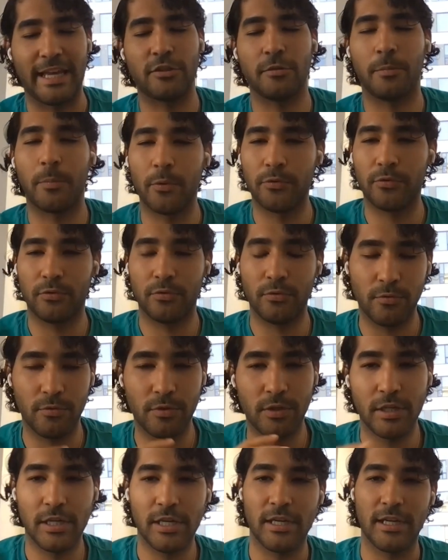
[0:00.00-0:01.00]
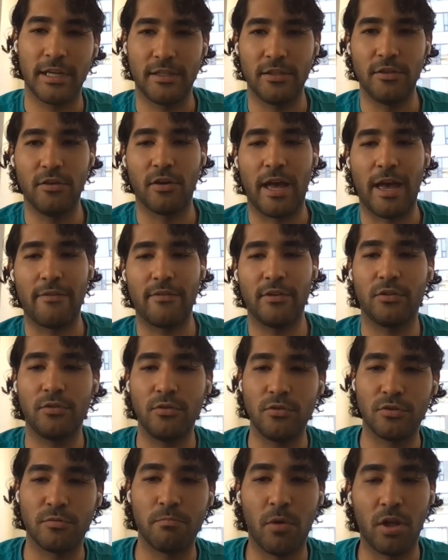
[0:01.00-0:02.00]
as opposed to, you know, having
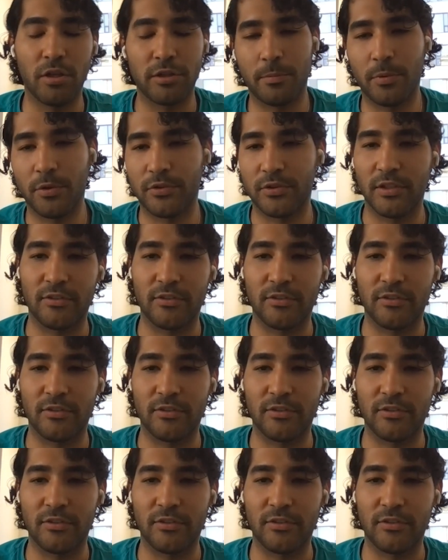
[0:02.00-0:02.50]
to use multiple